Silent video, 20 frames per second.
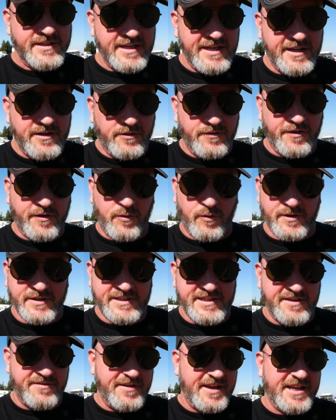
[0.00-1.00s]
needle, the course
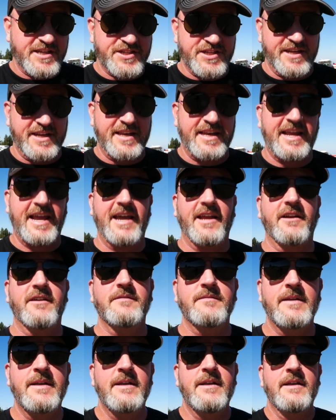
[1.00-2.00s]
deviation indicator.
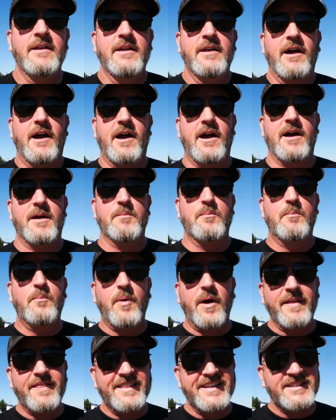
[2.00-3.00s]
Uh,
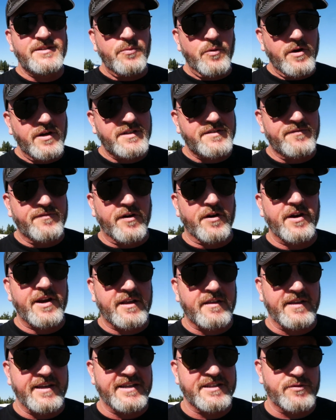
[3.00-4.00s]
but this works
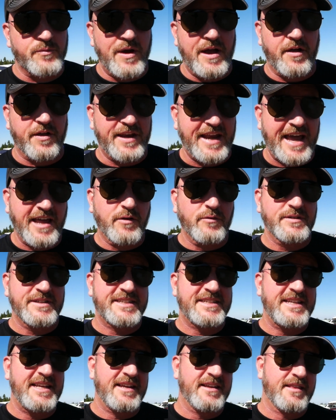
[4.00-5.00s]
vertically as well, and I don't
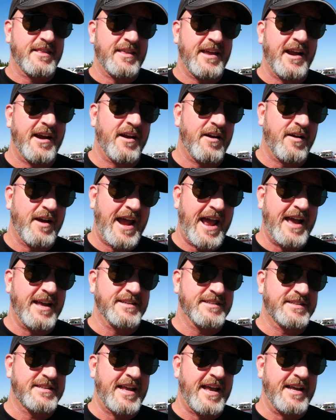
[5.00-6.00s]
see it there
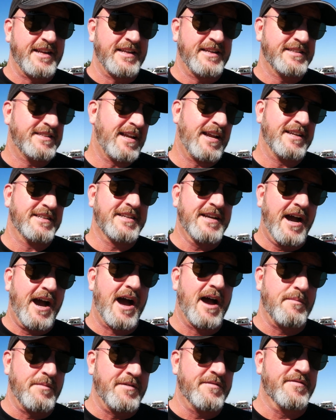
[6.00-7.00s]
as, uh, it's not as
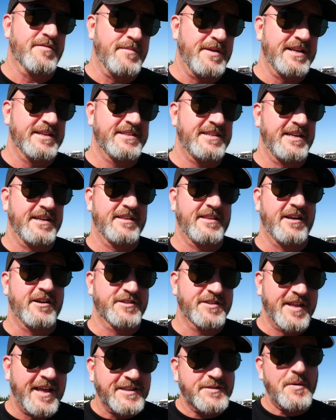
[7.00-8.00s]
common for me to see it there.
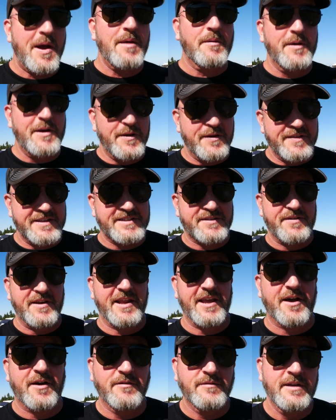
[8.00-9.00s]
So that's why we're doing this
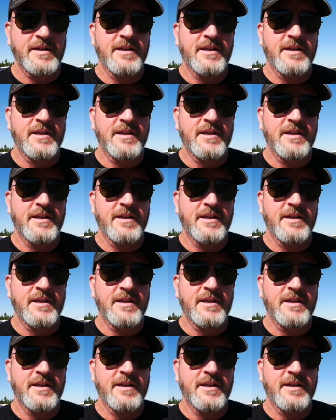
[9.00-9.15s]
video.